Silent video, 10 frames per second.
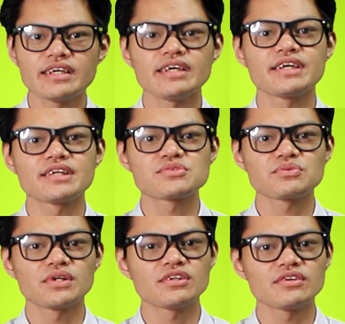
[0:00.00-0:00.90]
it is
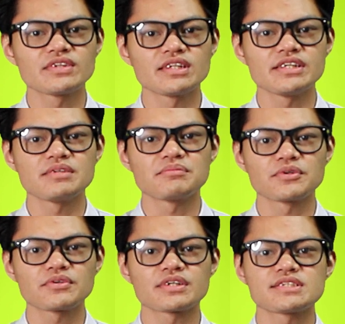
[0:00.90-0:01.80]
one of the leading
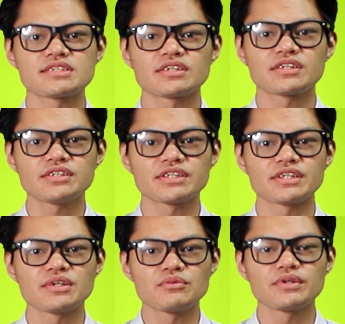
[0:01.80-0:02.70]
brokers in the country
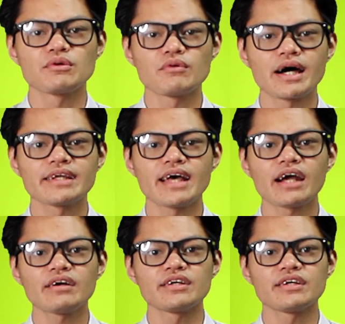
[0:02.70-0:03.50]
with a wide array of